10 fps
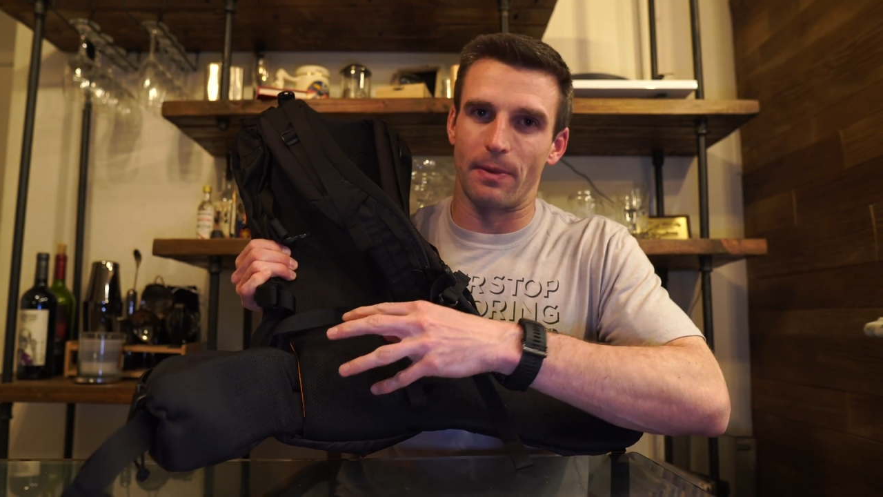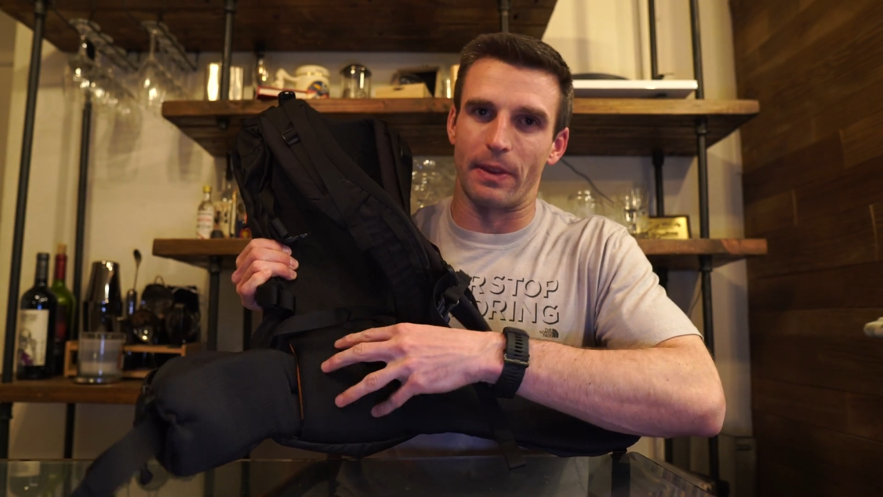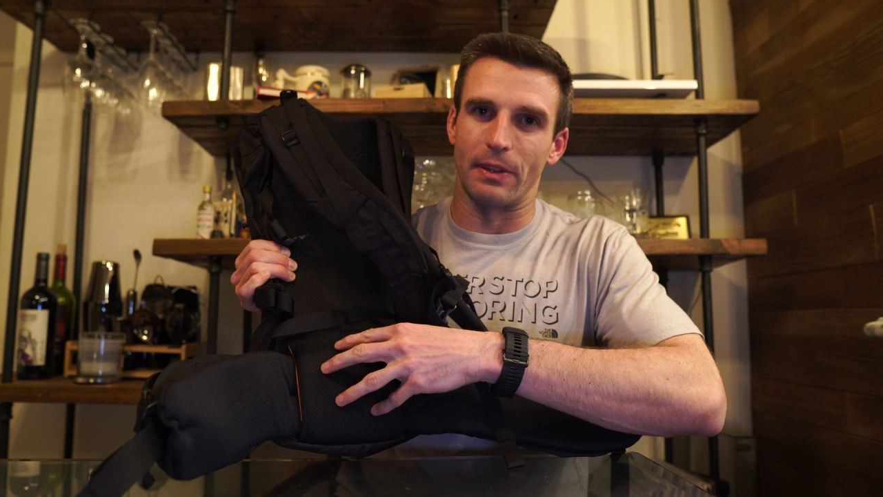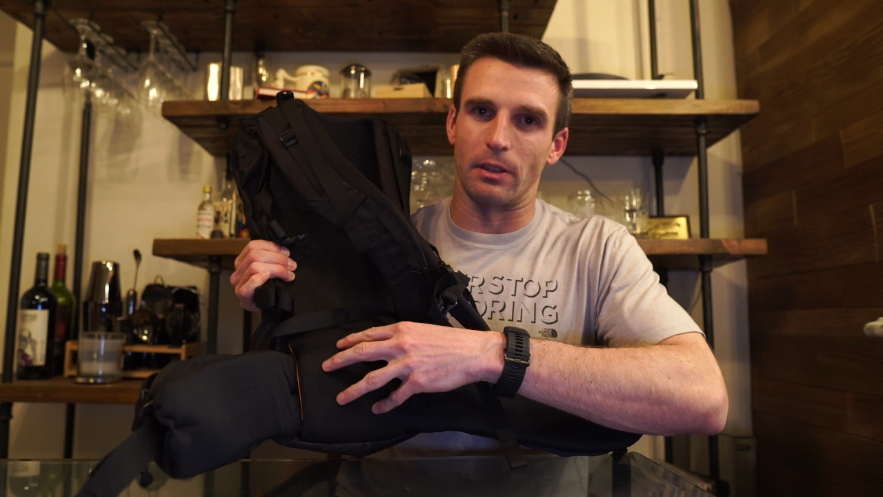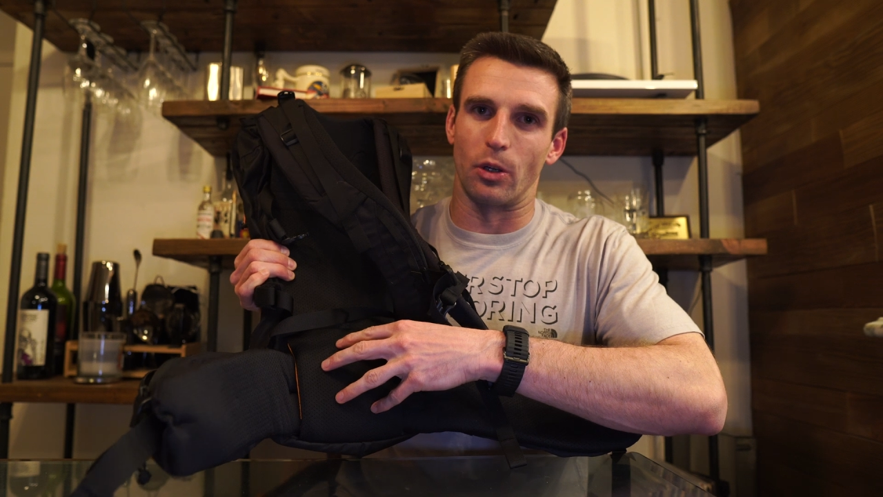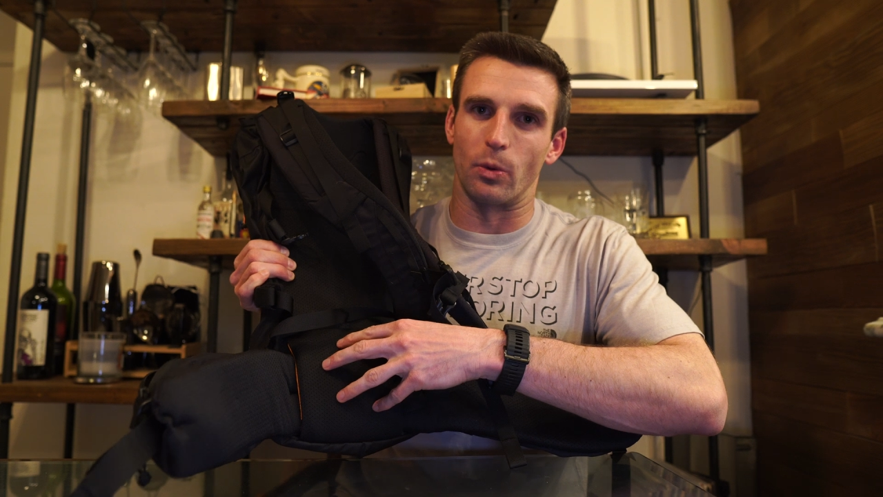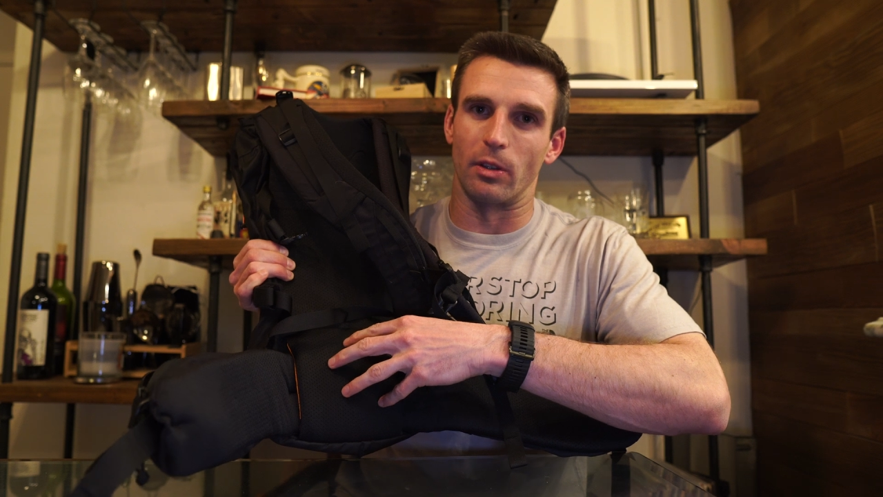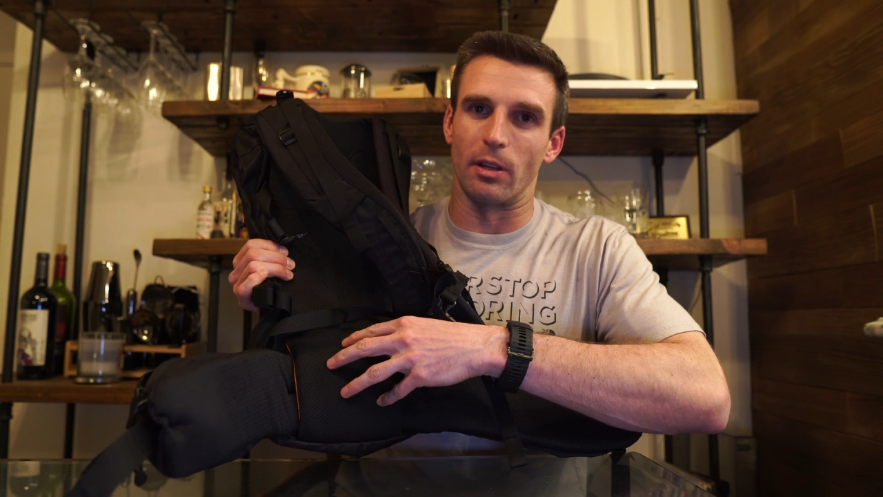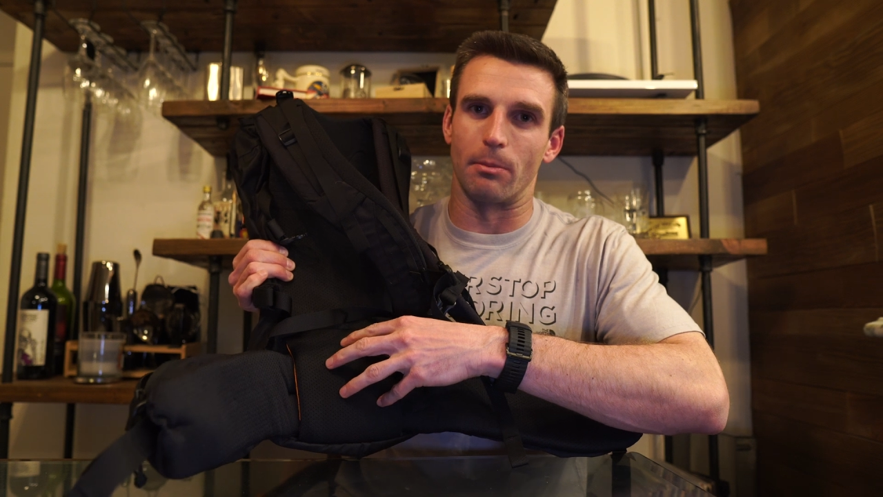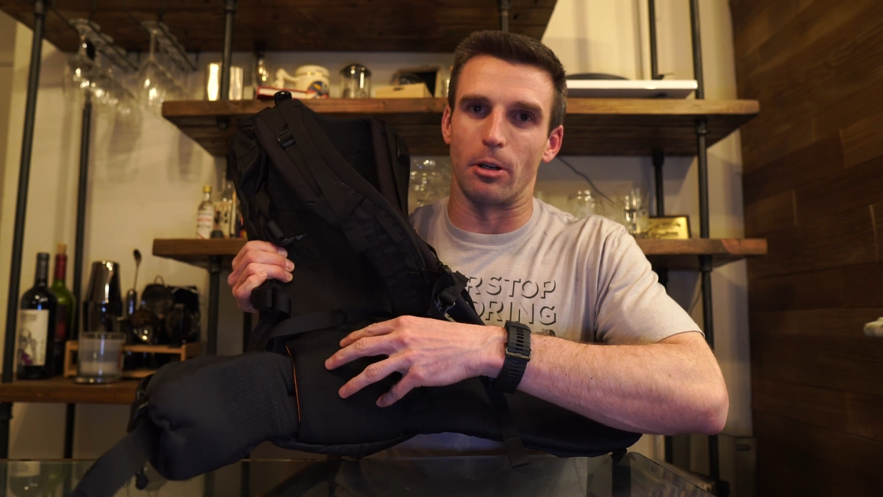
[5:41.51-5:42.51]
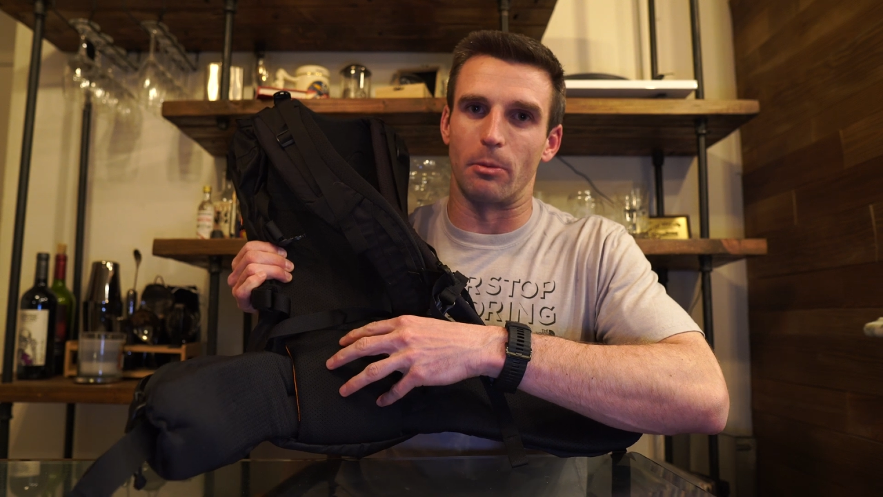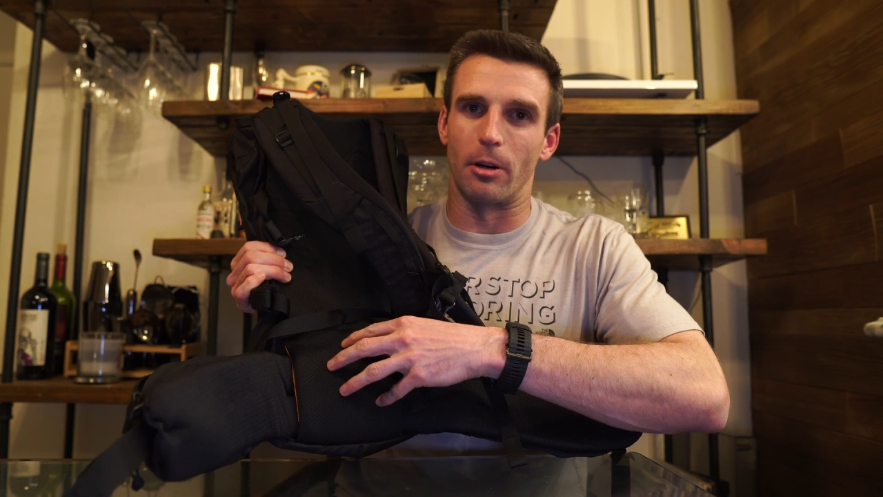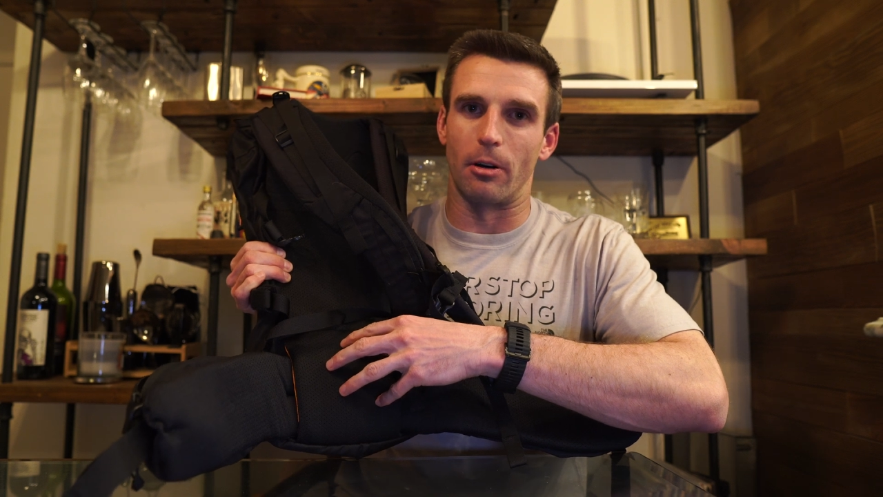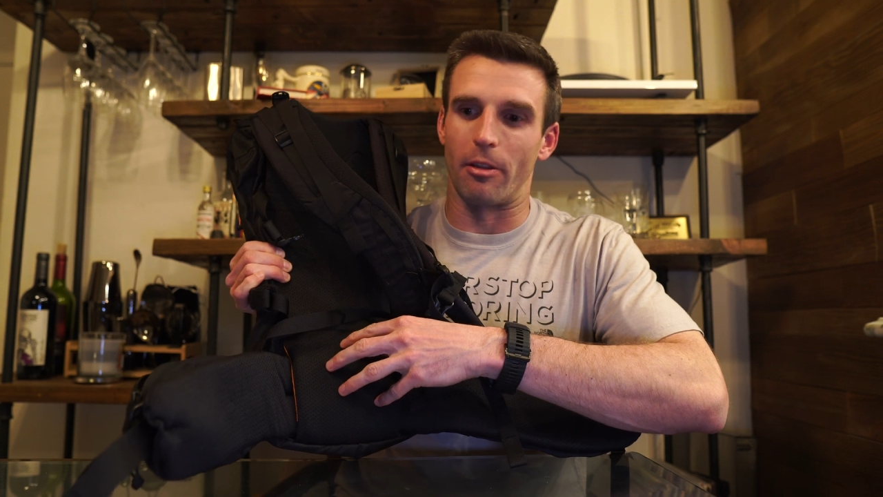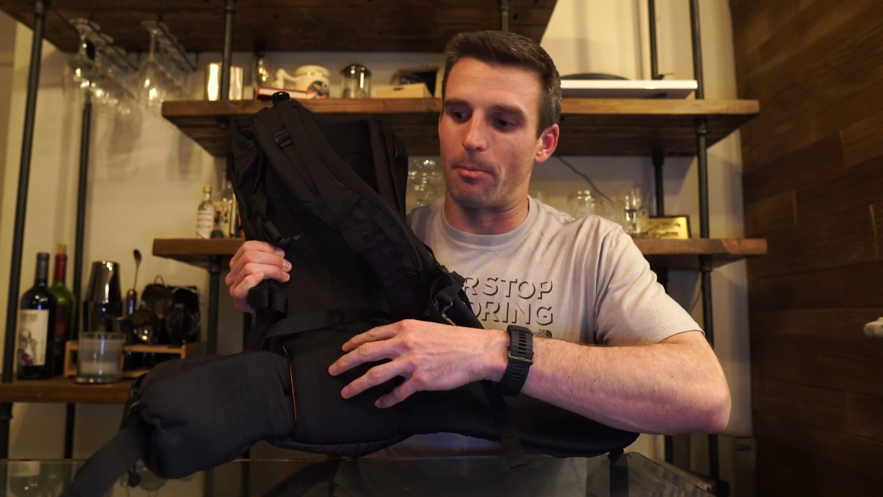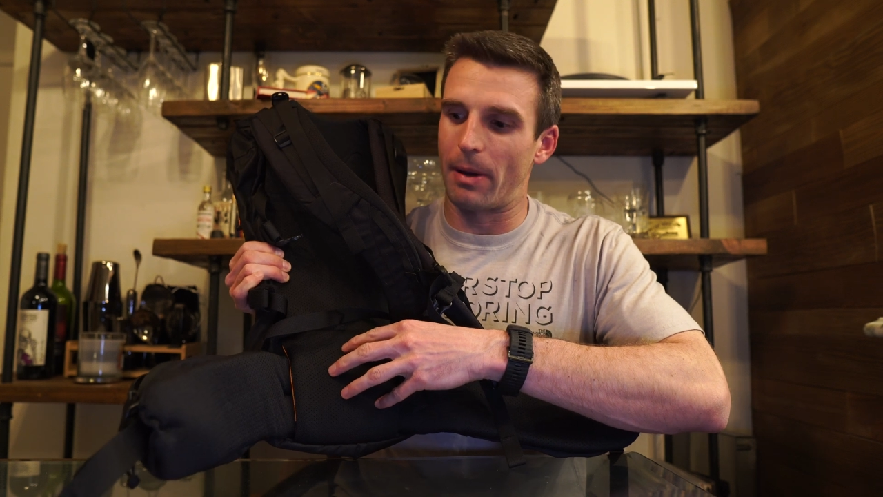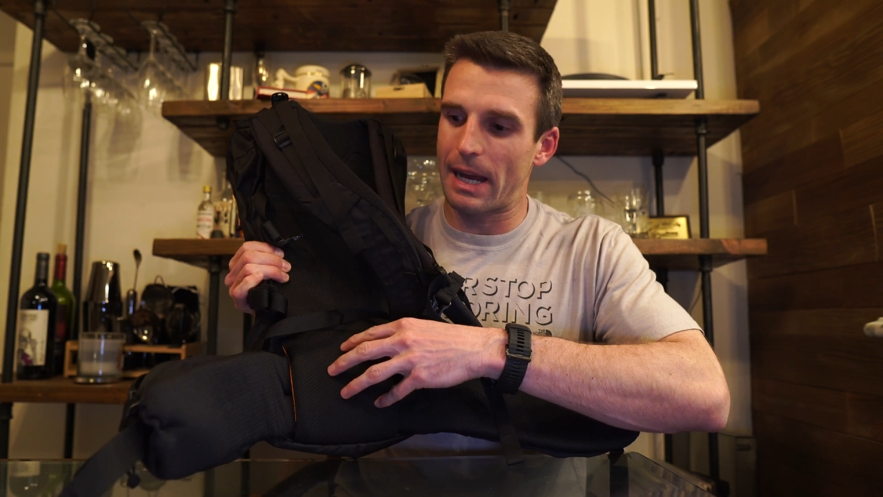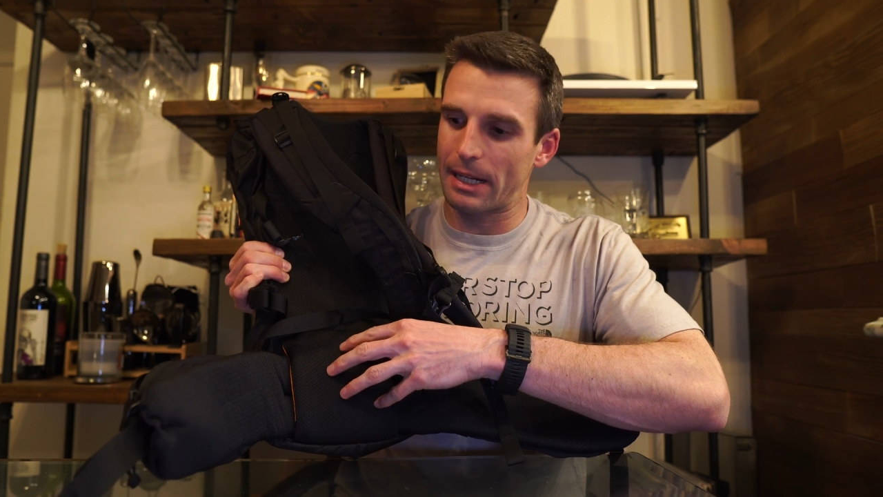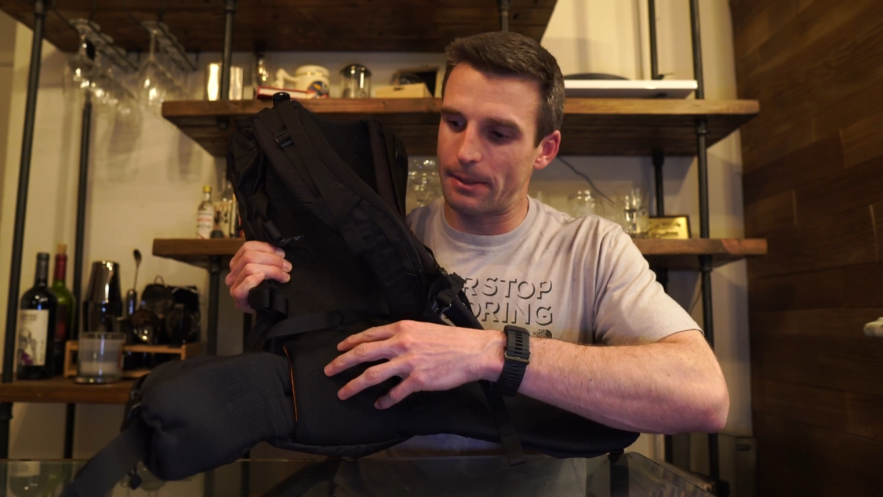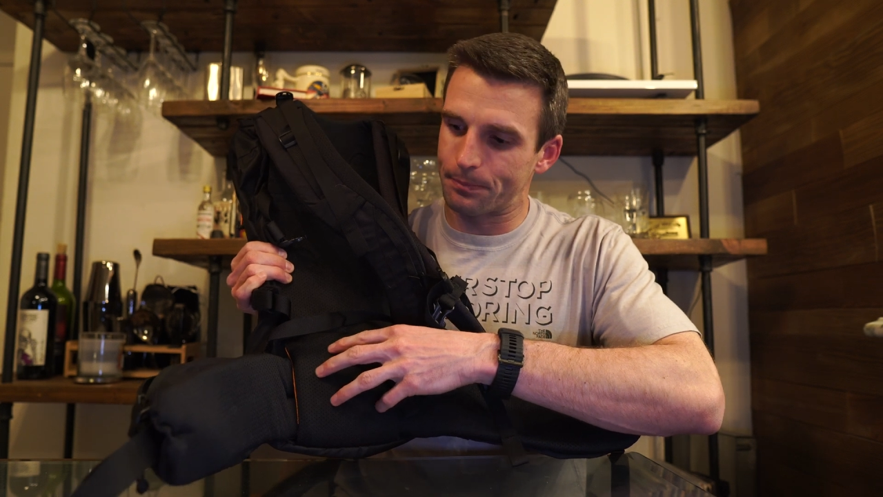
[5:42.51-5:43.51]
in the lower lumbar part of the
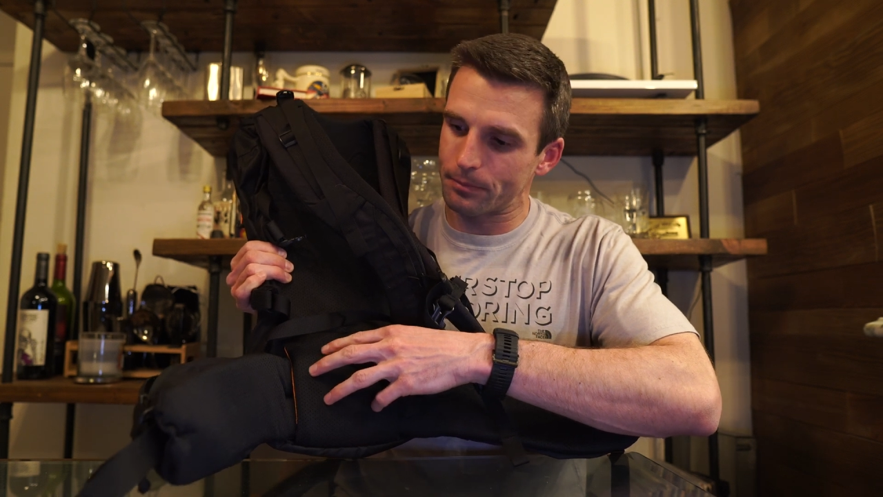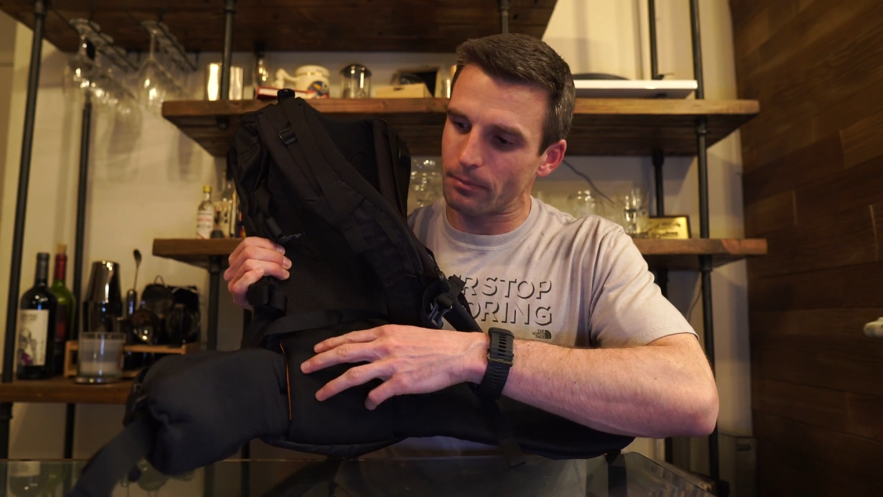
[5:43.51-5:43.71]
back,